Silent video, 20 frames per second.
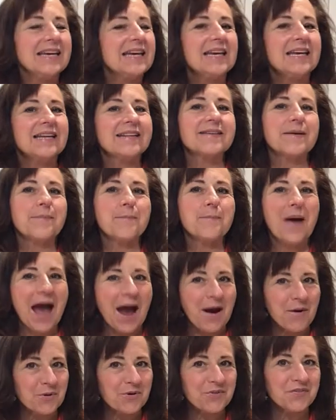It's a
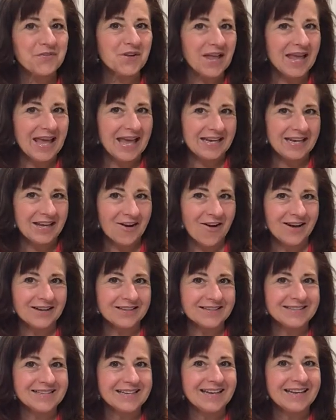powerful
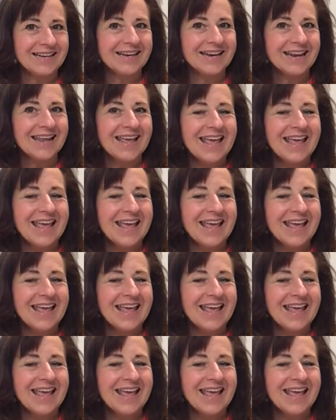antioxidant